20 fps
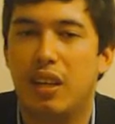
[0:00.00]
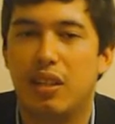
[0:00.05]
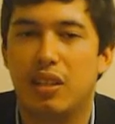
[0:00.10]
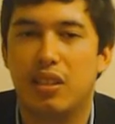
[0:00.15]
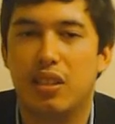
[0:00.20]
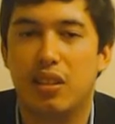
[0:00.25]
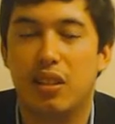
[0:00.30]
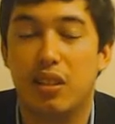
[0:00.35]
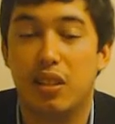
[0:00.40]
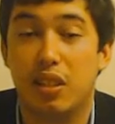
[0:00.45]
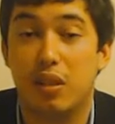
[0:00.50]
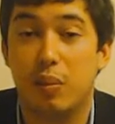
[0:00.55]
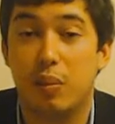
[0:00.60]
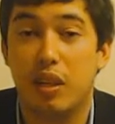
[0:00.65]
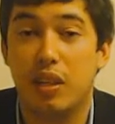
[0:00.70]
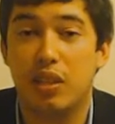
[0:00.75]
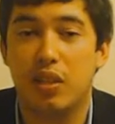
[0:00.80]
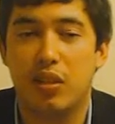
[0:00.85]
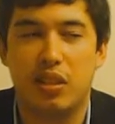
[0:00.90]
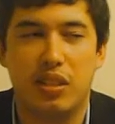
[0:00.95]
and so it's going to
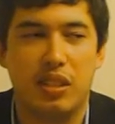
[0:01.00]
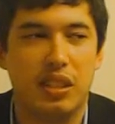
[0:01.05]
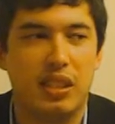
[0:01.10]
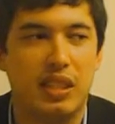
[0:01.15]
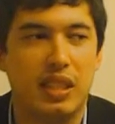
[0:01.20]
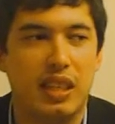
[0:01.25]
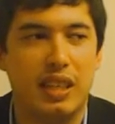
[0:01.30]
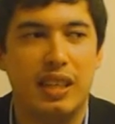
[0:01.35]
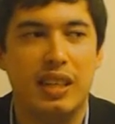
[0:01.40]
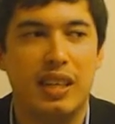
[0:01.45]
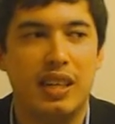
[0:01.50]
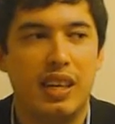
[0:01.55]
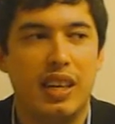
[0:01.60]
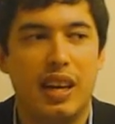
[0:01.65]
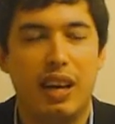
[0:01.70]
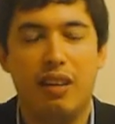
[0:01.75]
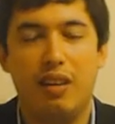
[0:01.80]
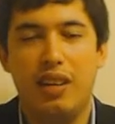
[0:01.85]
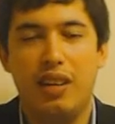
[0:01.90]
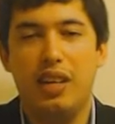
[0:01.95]
be interesting to see
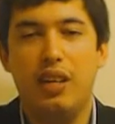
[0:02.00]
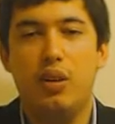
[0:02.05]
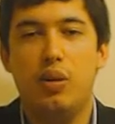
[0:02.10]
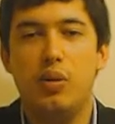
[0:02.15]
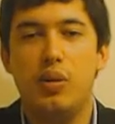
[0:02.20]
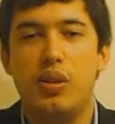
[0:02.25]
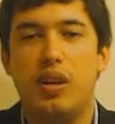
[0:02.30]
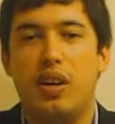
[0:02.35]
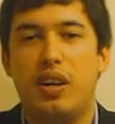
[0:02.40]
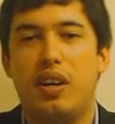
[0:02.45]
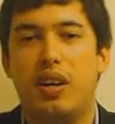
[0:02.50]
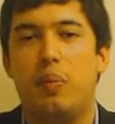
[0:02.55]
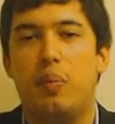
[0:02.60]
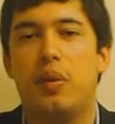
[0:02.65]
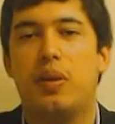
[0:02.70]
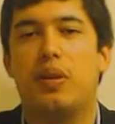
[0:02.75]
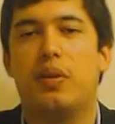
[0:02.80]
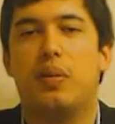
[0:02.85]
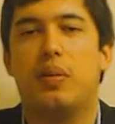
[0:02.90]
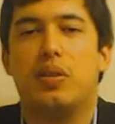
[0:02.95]
how they all line
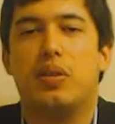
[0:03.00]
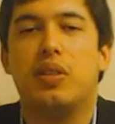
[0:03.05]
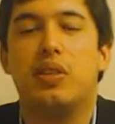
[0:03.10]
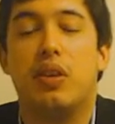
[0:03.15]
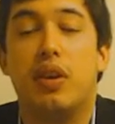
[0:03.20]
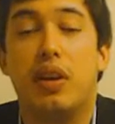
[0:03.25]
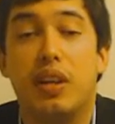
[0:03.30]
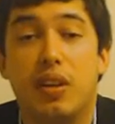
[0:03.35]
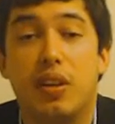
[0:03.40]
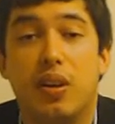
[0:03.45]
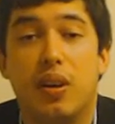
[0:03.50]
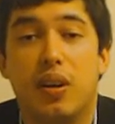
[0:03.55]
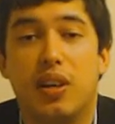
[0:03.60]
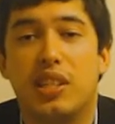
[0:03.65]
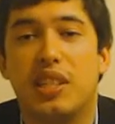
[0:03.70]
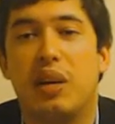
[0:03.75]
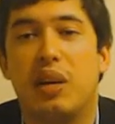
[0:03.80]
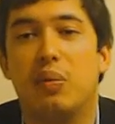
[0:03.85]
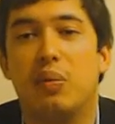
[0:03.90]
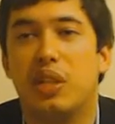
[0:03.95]
up in the World Touring Car
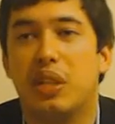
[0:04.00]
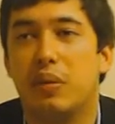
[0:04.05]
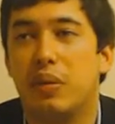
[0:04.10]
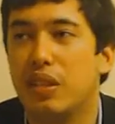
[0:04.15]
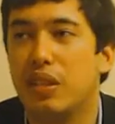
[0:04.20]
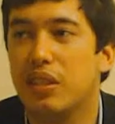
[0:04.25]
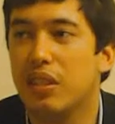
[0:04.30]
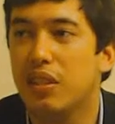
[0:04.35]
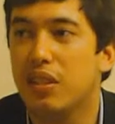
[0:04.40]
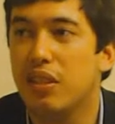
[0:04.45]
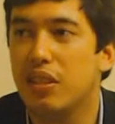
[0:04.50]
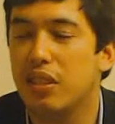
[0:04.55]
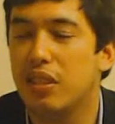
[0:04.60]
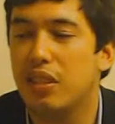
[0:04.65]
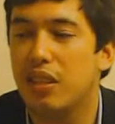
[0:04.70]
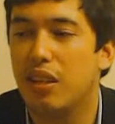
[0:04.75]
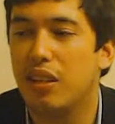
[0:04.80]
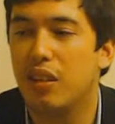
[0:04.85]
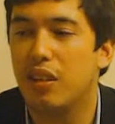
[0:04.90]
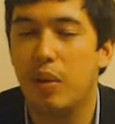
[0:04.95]
Championship. There's also
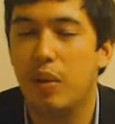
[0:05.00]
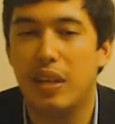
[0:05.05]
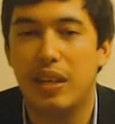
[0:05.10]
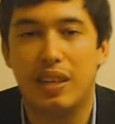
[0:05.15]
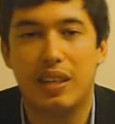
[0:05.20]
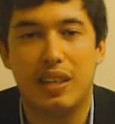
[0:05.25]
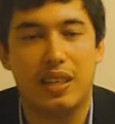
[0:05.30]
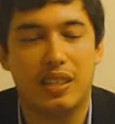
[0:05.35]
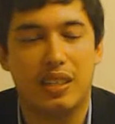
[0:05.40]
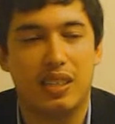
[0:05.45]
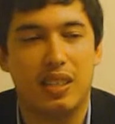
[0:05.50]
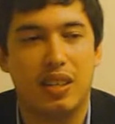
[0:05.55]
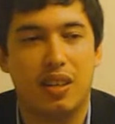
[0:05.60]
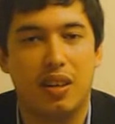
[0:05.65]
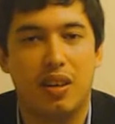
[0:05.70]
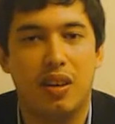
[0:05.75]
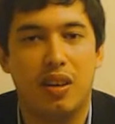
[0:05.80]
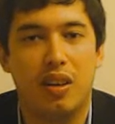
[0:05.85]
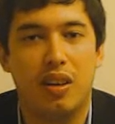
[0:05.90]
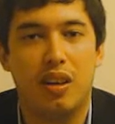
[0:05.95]
going to be
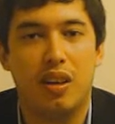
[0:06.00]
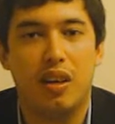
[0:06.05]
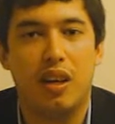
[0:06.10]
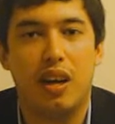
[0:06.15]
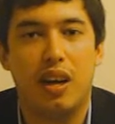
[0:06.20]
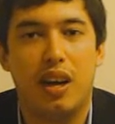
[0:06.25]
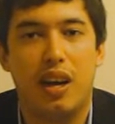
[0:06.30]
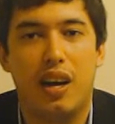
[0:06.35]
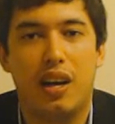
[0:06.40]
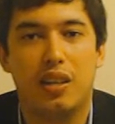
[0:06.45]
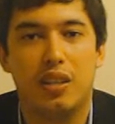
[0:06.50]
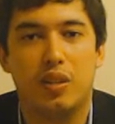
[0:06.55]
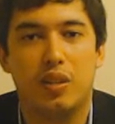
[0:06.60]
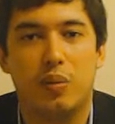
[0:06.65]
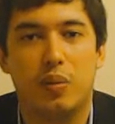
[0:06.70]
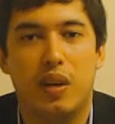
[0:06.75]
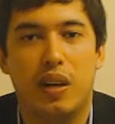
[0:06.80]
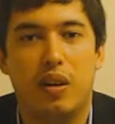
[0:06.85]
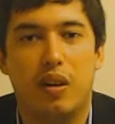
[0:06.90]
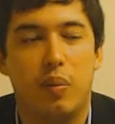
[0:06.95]
NASCAR as
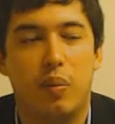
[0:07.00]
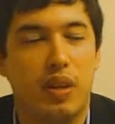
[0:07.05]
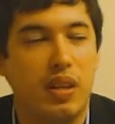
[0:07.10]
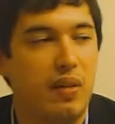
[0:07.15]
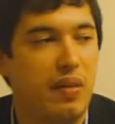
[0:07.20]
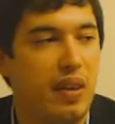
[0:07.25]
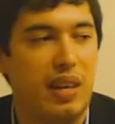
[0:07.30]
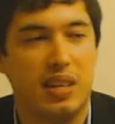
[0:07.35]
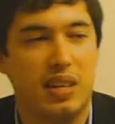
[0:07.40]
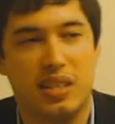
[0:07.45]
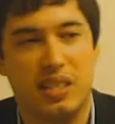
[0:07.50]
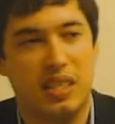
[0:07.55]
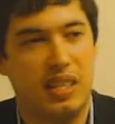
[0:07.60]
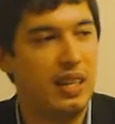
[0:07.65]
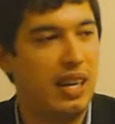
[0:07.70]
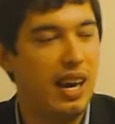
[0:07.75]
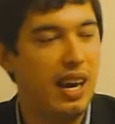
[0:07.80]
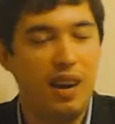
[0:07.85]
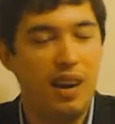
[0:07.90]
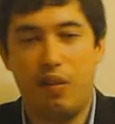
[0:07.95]
well. I believe Alex
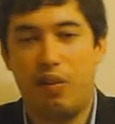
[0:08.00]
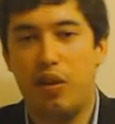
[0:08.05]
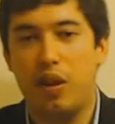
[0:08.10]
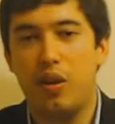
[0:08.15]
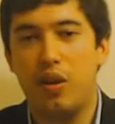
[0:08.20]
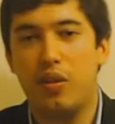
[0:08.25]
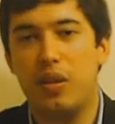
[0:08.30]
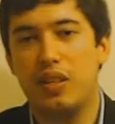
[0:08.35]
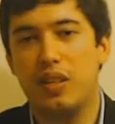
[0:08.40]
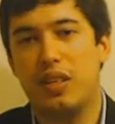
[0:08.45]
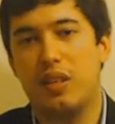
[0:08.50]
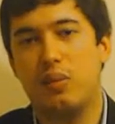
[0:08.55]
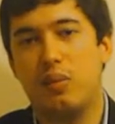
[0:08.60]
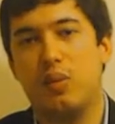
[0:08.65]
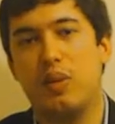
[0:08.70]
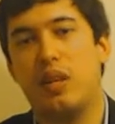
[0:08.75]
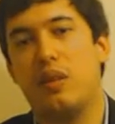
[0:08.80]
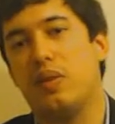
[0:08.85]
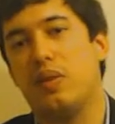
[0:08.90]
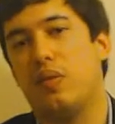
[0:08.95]
Afro has done a
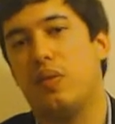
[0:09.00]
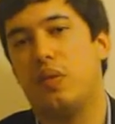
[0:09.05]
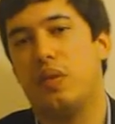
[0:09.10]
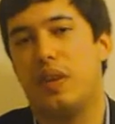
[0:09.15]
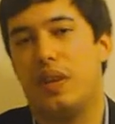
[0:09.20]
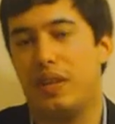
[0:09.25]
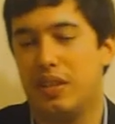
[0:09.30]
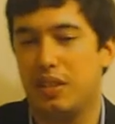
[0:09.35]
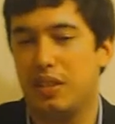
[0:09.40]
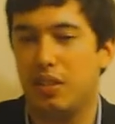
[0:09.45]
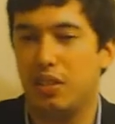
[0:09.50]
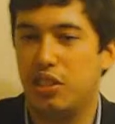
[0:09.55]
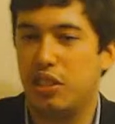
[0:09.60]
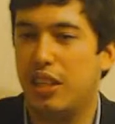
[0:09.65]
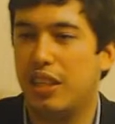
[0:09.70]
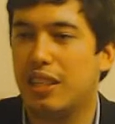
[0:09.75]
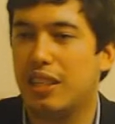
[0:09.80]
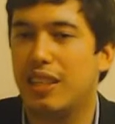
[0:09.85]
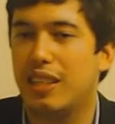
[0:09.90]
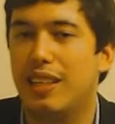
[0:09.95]
preview for that, so
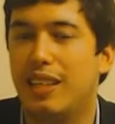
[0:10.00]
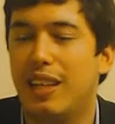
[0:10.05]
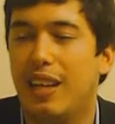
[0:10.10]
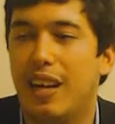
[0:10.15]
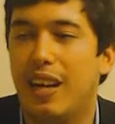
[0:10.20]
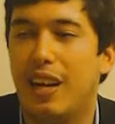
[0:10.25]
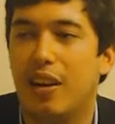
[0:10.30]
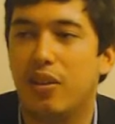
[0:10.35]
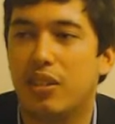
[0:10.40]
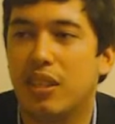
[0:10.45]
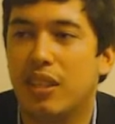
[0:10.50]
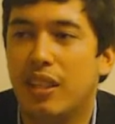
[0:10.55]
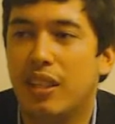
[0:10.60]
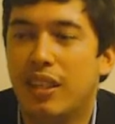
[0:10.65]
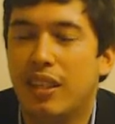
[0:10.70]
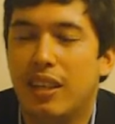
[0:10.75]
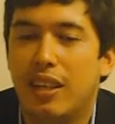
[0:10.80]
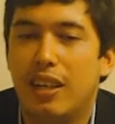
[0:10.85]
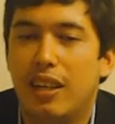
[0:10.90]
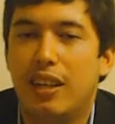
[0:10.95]
check that out.
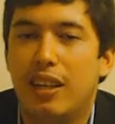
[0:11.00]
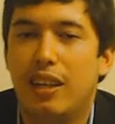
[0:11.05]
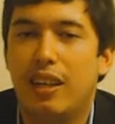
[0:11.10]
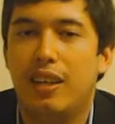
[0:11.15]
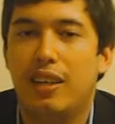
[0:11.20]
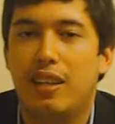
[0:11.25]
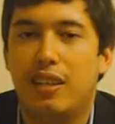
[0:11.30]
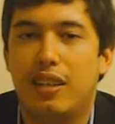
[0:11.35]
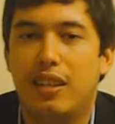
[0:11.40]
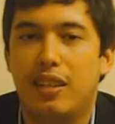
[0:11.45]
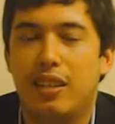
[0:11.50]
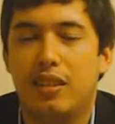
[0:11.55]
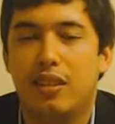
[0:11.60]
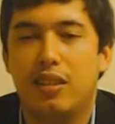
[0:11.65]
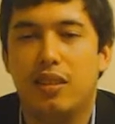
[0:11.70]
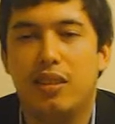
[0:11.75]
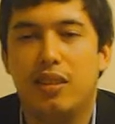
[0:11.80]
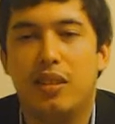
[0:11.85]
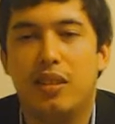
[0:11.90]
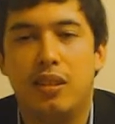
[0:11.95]

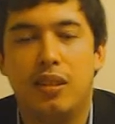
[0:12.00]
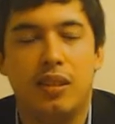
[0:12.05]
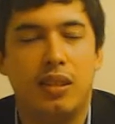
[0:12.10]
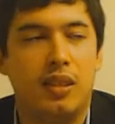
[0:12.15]
And